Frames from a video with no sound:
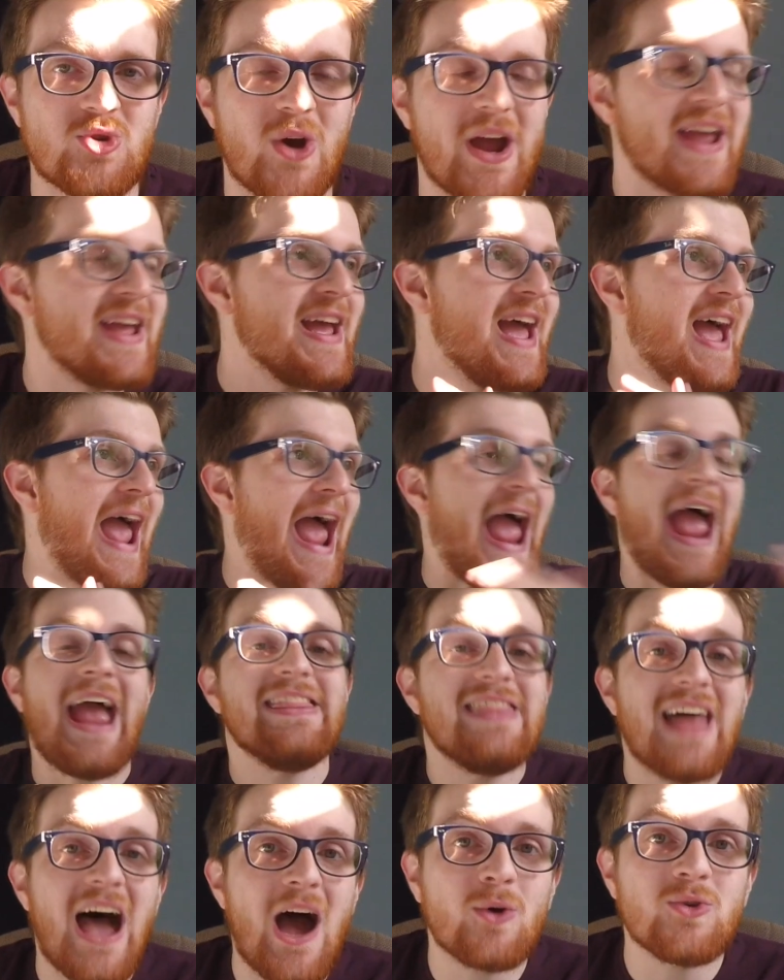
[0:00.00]
tray
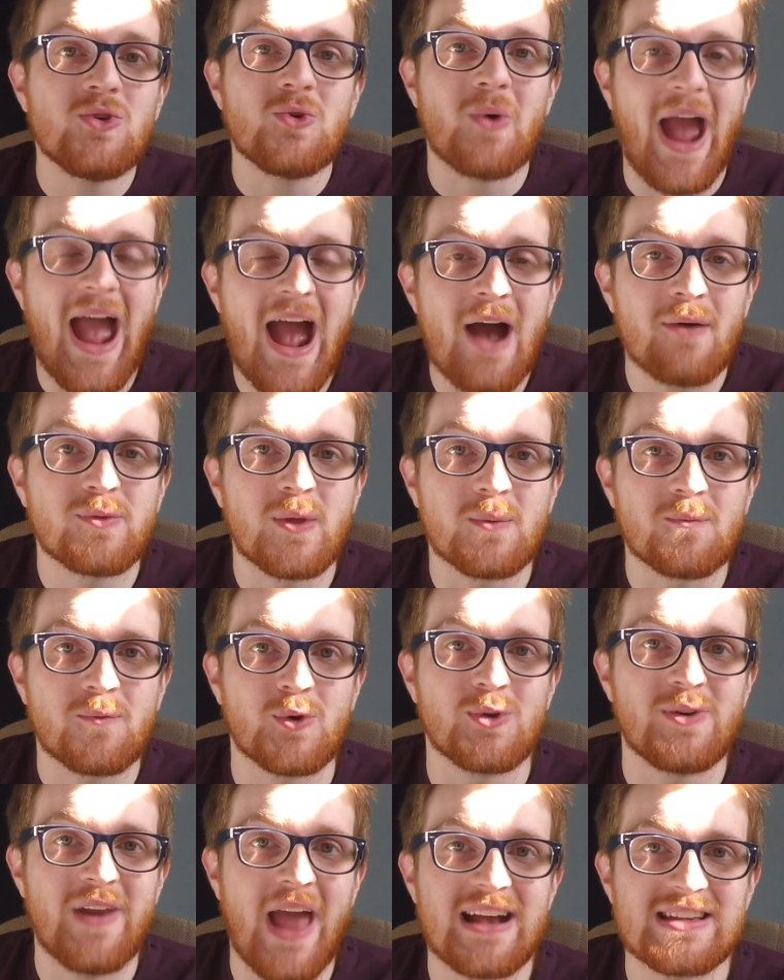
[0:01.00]
and now you have them
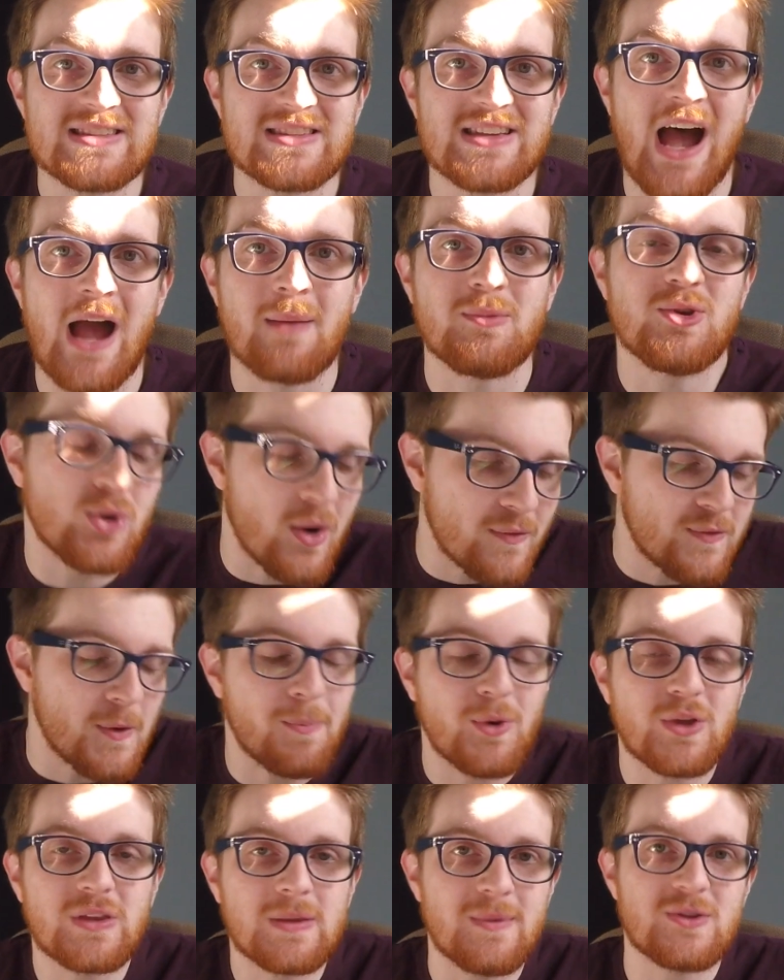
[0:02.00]
for next time. You don't have
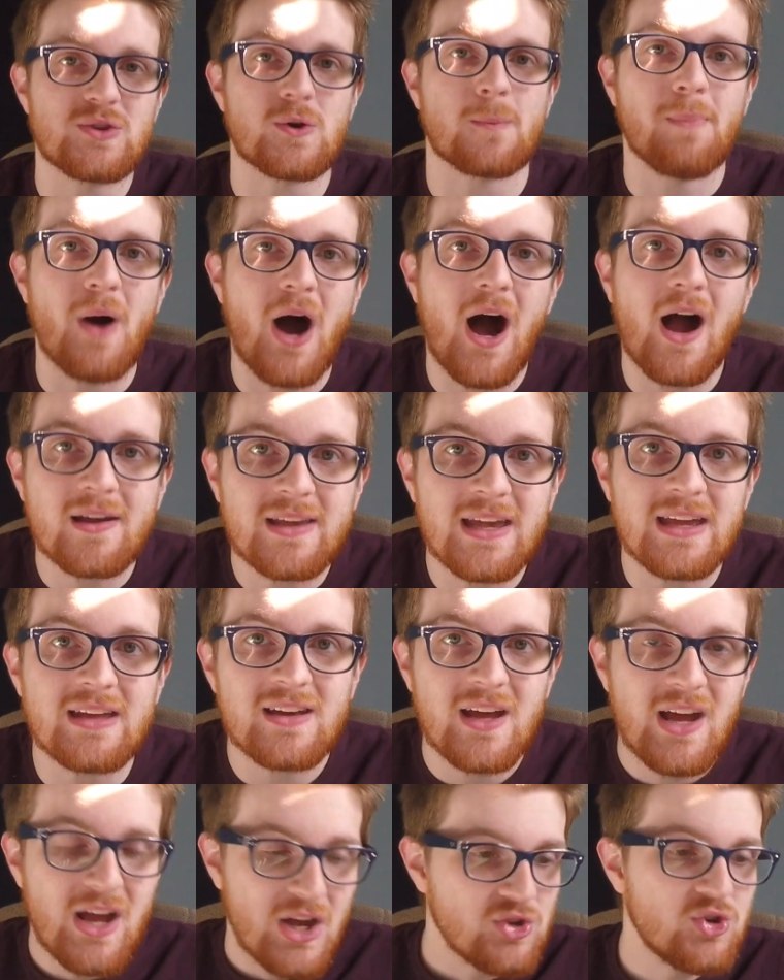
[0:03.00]
to put them in your
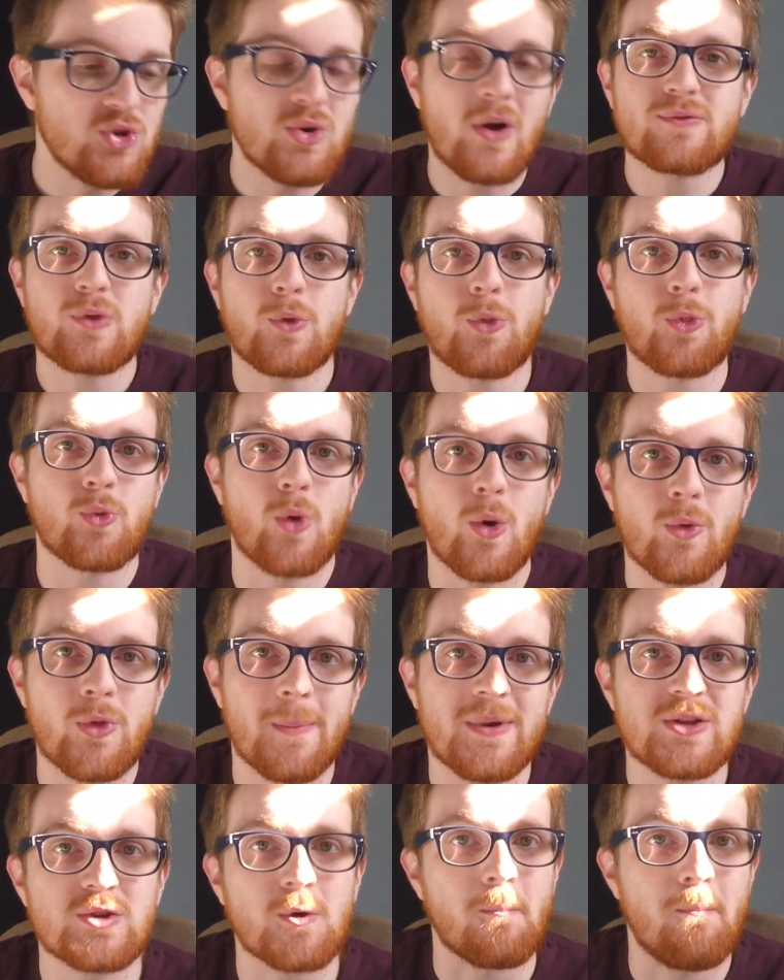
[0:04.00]
pocket. You don't have to throw
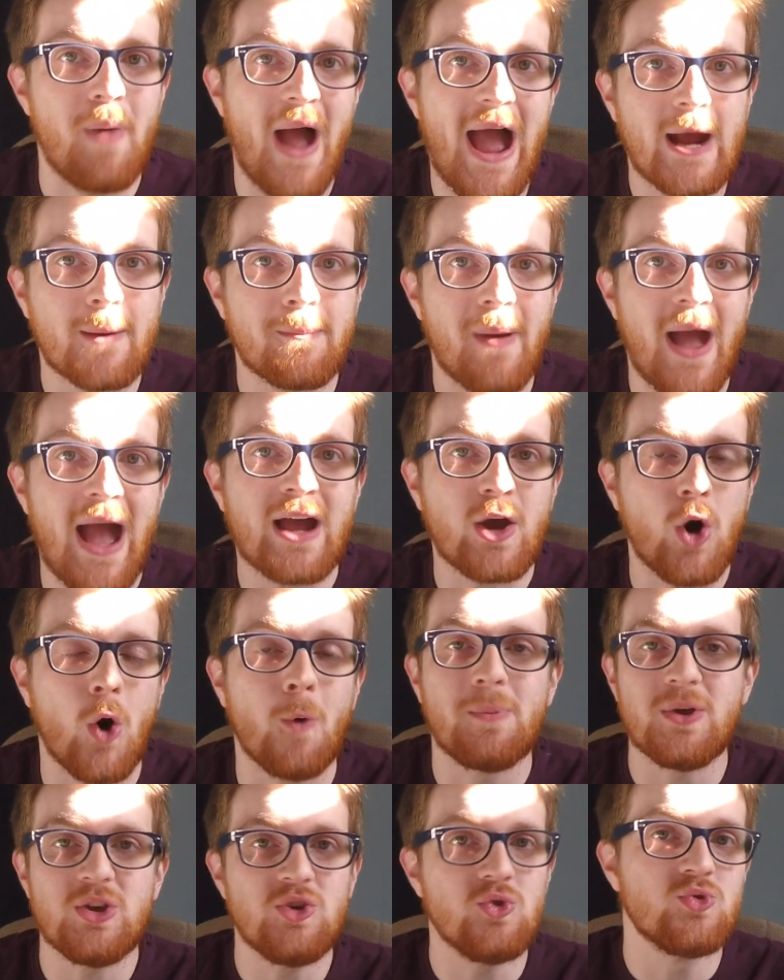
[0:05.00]
them in your backpack
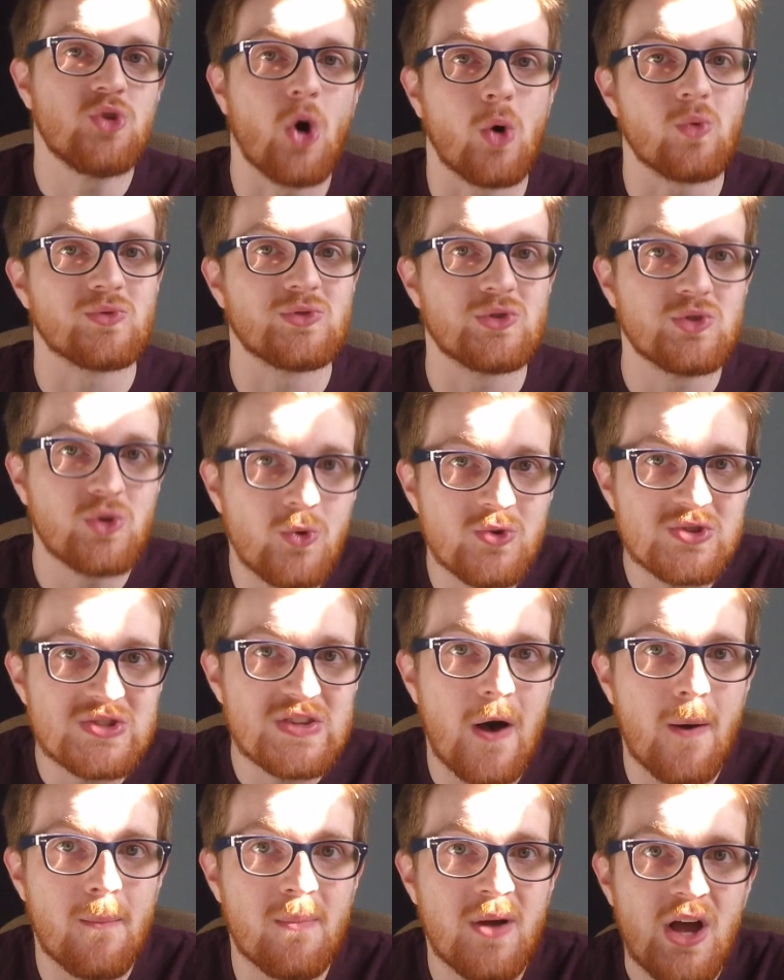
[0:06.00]
hoping you don't lose
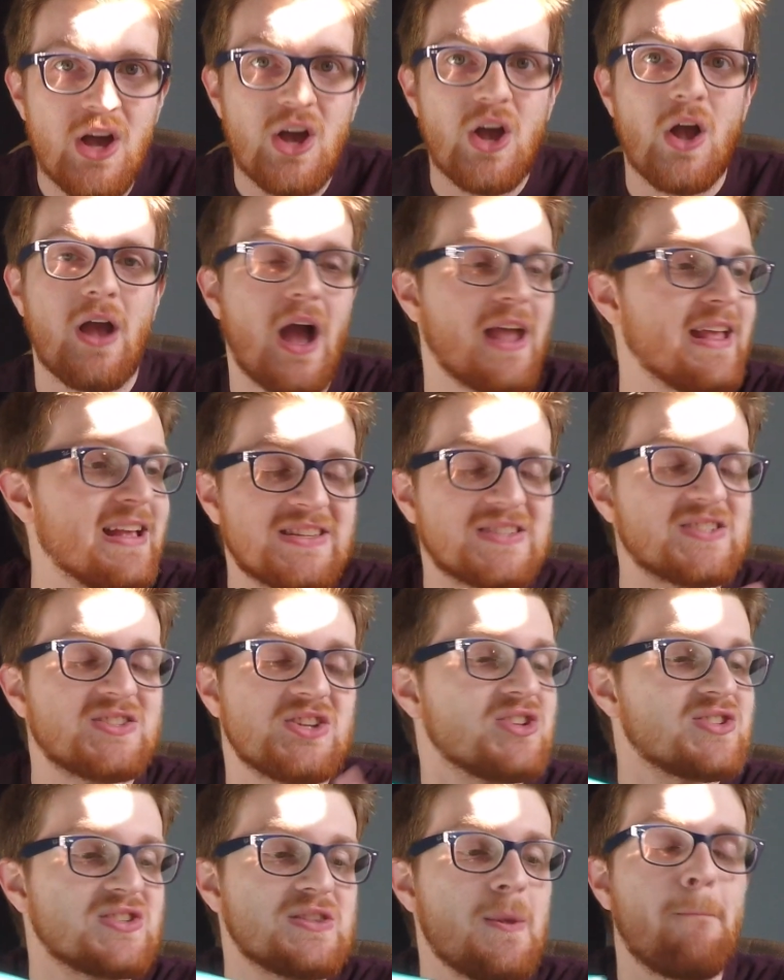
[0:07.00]
them. It's
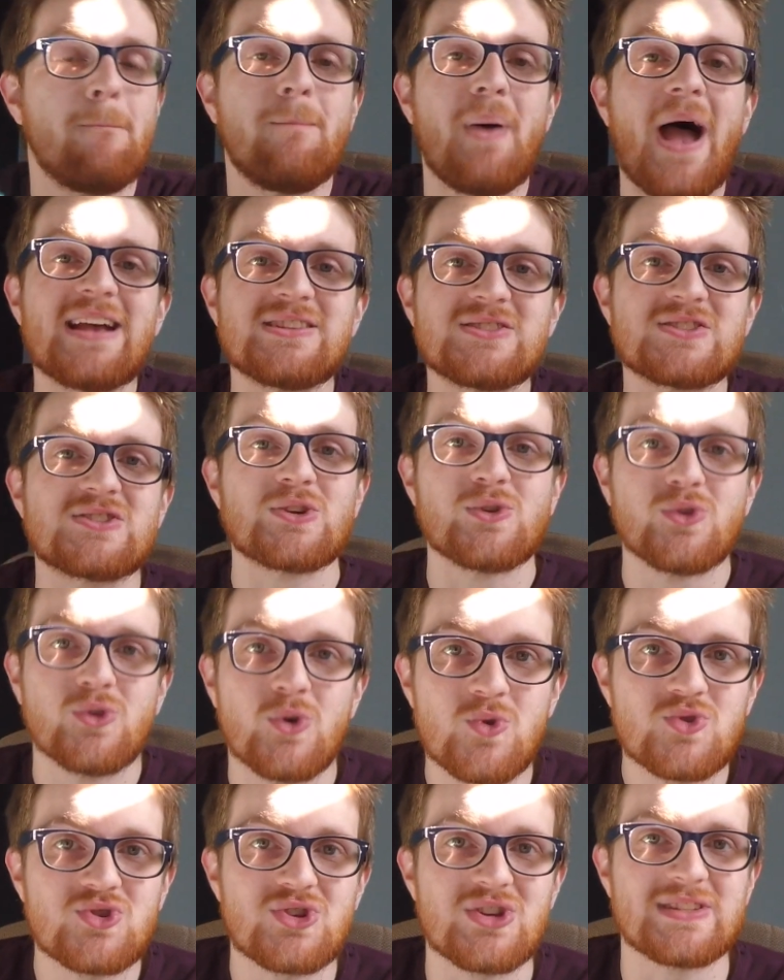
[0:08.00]
just the best
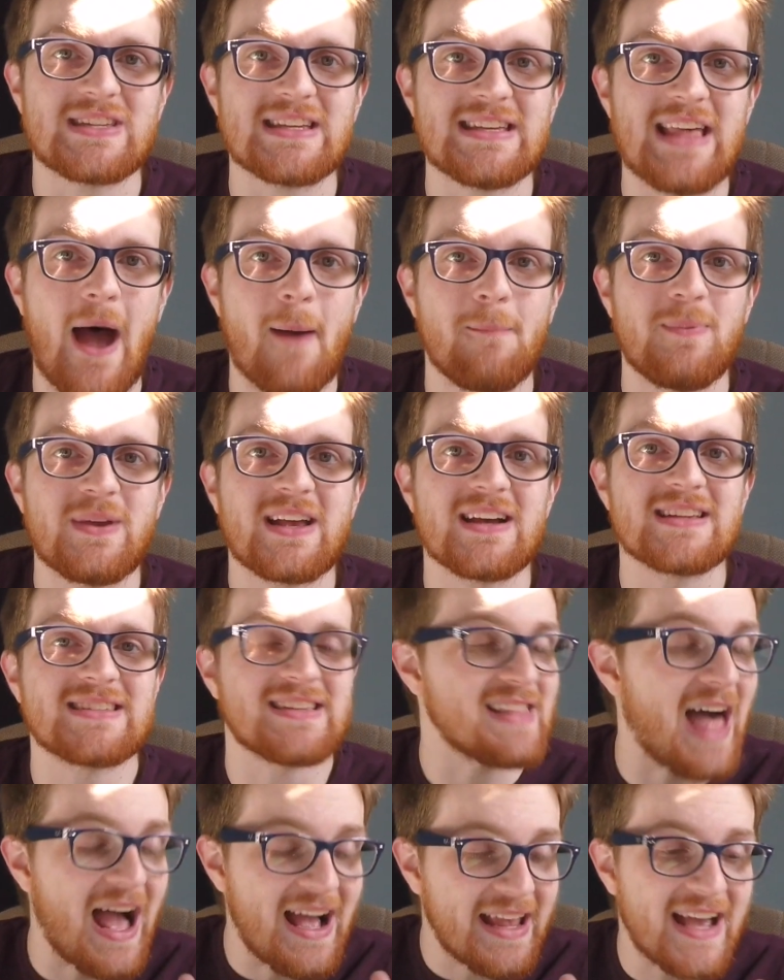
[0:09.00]
solution to that
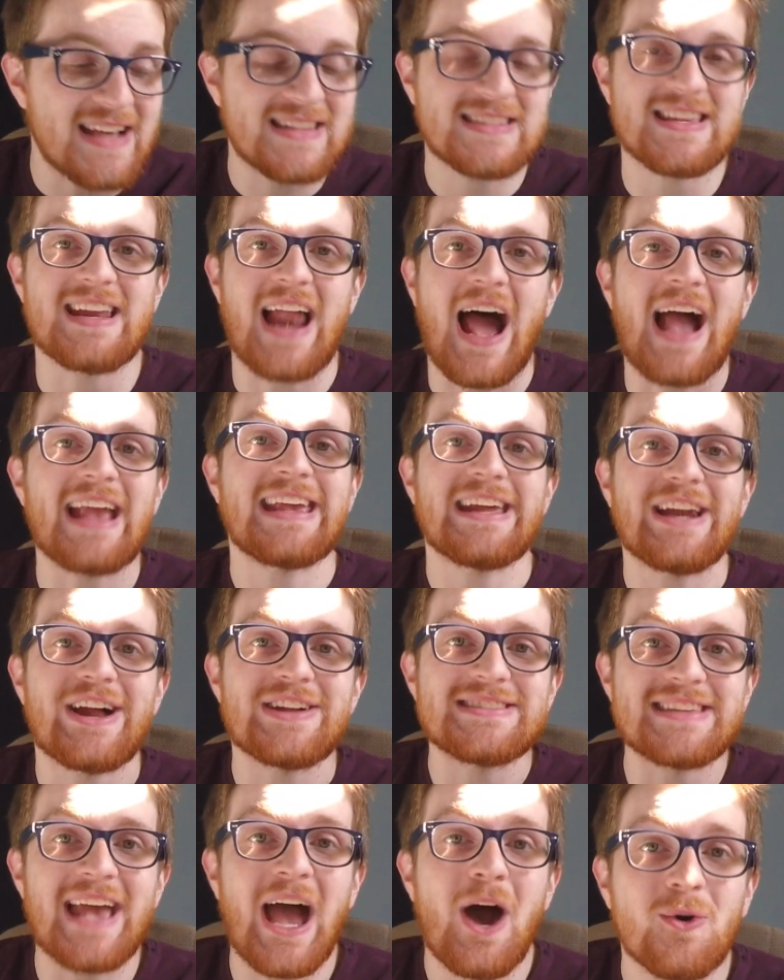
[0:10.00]
because, like I said, I
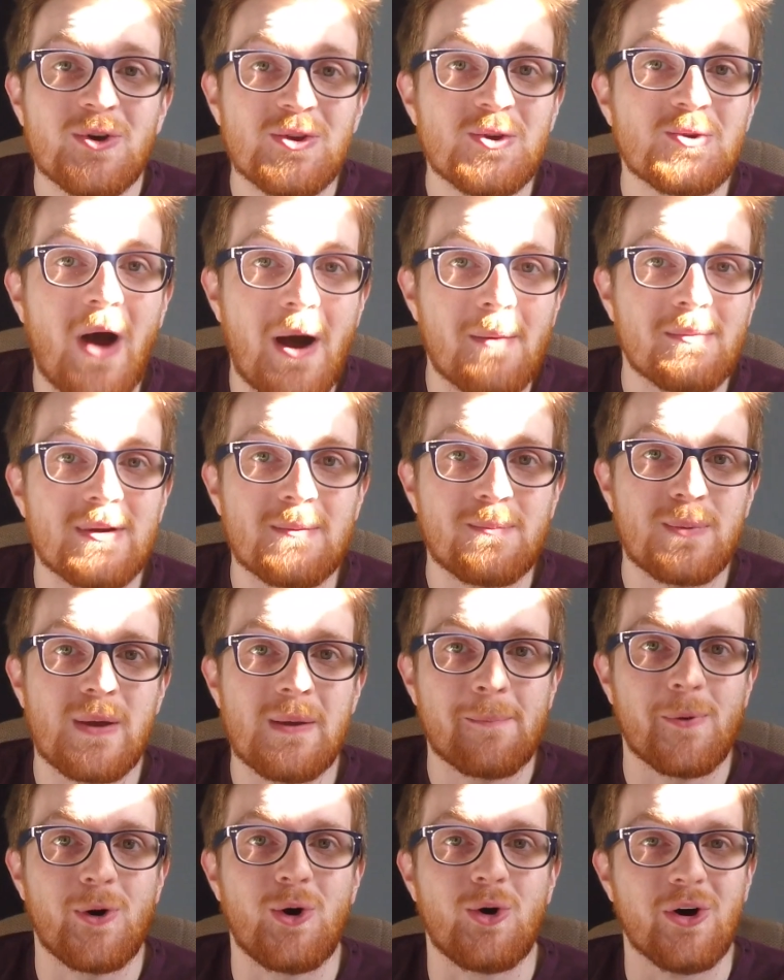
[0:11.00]
cannot tell you how many
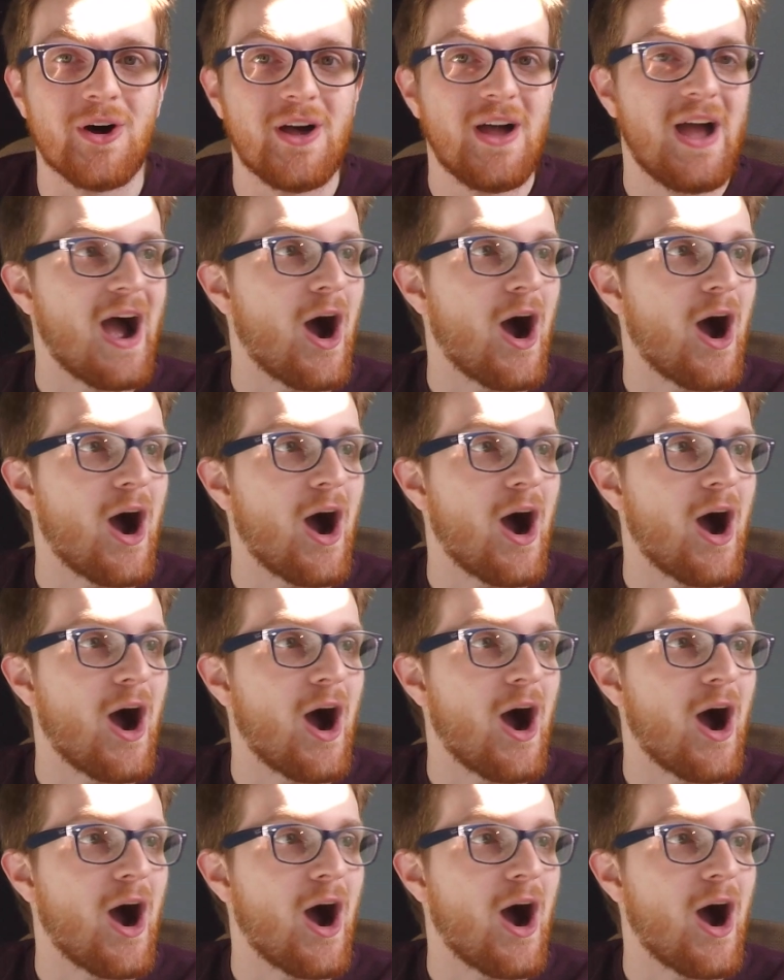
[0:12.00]
people